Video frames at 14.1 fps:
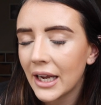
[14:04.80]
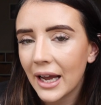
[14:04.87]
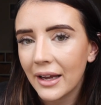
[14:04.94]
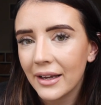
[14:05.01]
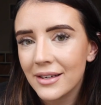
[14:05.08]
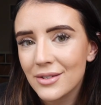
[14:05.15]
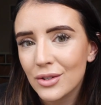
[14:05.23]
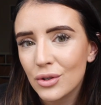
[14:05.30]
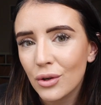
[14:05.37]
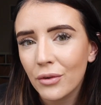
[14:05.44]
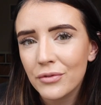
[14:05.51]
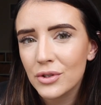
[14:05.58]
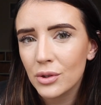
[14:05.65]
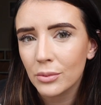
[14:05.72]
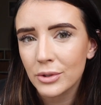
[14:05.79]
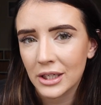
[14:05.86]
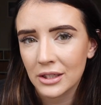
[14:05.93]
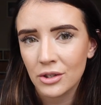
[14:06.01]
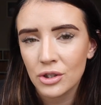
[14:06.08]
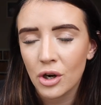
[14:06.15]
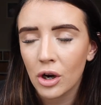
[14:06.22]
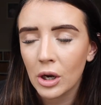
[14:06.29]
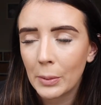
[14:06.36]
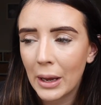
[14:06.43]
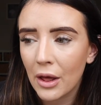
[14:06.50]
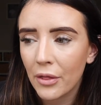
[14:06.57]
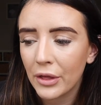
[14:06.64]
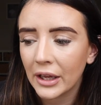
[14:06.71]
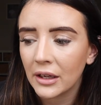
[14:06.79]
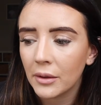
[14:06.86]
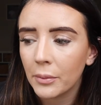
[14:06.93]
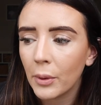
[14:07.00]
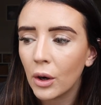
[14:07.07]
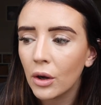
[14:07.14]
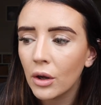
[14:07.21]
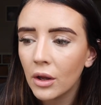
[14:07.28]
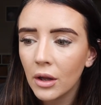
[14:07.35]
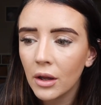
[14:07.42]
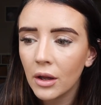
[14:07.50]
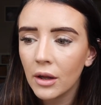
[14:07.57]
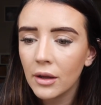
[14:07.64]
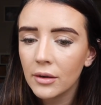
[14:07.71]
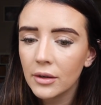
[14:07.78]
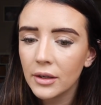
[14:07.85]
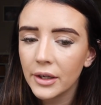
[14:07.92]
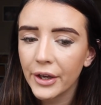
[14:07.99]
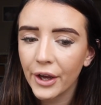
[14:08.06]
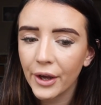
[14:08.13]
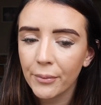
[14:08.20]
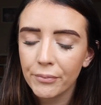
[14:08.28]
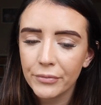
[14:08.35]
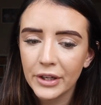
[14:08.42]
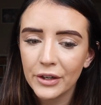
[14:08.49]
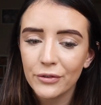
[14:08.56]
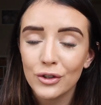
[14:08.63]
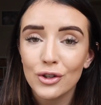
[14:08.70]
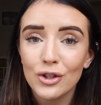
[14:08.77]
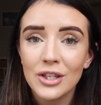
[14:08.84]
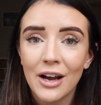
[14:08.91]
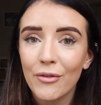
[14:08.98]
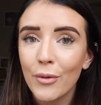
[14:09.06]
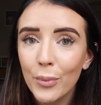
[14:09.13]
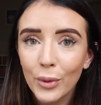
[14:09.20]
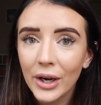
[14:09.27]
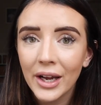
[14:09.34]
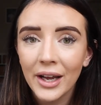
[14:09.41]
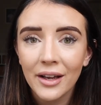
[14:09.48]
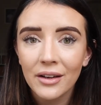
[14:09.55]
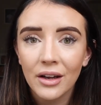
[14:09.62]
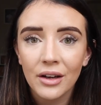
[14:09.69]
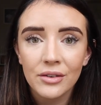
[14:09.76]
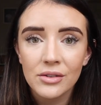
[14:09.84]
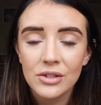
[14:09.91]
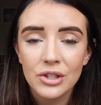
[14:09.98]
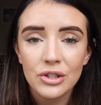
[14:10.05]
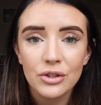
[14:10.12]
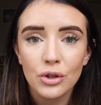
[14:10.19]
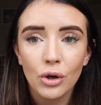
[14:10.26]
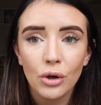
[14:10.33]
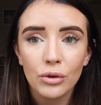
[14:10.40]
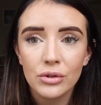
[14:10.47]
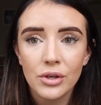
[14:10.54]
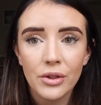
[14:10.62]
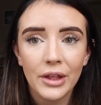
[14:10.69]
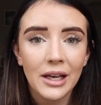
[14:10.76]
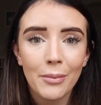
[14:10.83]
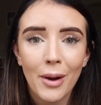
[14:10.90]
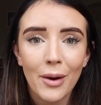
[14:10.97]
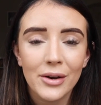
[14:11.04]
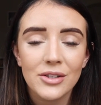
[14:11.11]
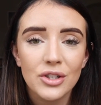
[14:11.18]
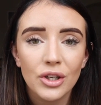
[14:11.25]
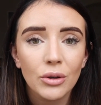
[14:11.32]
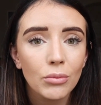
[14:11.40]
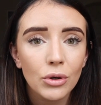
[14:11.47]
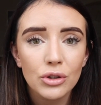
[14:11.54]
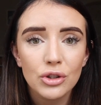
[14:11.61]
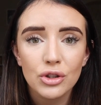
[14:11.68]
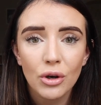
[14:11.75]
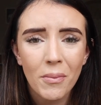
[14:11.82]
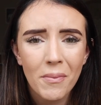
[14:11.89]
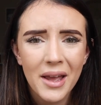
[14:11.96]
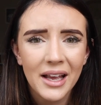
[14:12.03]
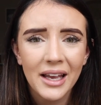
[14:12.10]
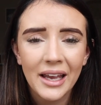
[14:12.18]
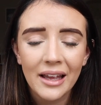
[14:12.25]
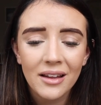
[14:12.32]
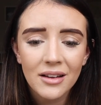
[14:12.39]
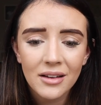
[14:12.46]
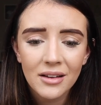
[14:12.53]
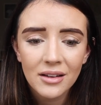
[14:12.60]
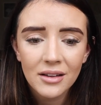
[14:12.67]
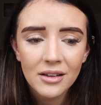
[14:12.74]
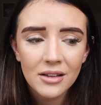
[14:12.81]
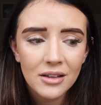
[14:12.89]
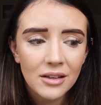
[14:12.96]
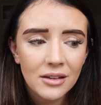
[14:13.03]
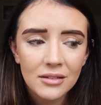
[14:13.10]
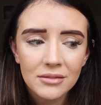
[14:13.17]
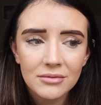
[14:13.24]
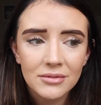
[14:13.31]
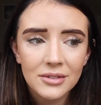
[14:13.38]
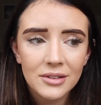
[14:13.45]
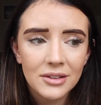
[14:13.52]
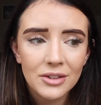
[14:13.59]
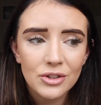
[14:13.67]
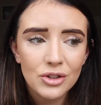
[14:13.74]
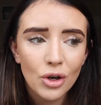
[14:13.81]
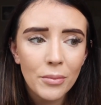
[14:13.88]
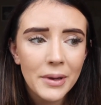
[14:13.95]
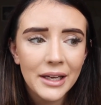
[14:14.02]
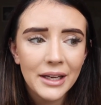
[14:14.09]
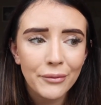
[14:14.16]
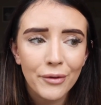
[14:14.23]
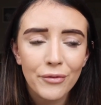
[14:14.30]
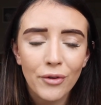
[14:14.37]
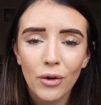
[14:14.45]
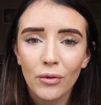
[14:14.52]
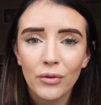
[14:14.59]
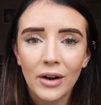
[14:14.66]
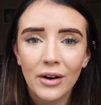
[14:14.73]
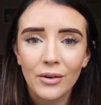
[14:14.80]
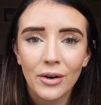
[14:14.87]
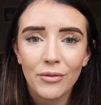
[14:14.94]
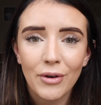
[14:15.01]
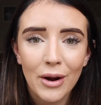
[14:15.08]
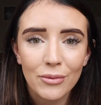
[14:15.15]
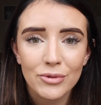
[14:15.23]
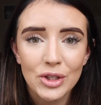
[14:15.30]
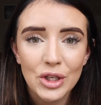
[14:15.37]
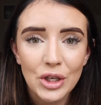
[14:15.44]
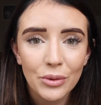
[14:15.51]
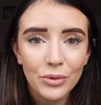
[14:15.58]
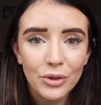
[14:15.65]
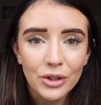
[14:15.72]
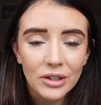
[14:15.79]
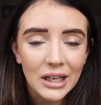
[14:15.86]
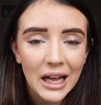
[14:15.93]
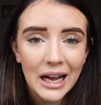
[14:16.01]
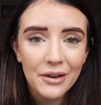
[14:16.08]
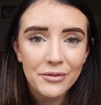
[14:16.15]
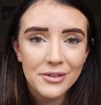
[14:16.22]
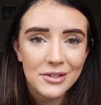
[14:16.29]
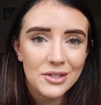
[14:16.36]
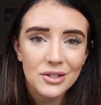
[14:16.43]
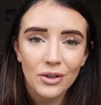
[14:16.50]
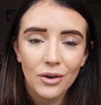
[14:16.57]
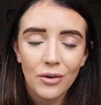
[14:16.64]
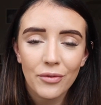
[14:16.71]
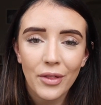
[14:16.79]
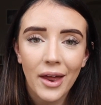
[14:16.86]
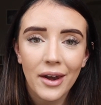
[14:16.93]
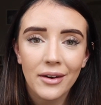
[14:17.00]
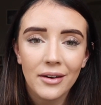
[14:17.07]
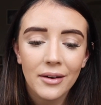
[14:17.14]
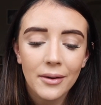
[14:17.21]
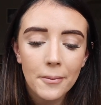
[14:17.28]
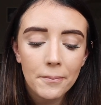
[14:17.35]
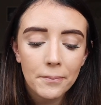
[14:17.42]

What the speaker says: yeah, it's a tough subject to talk about, I think. But if you just have a break and don't think about it too much, don't make it revolve around you and your life and stuff, then